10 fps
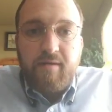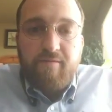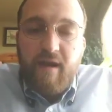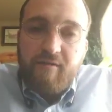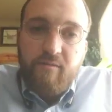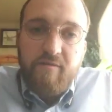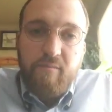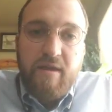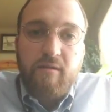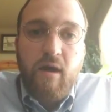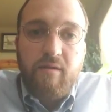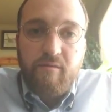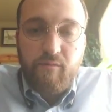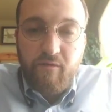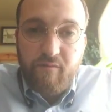In fact, we've made a lot of
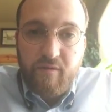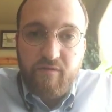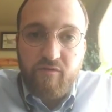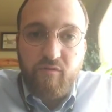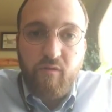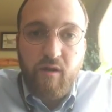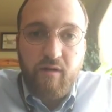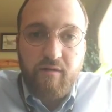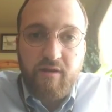improvements to our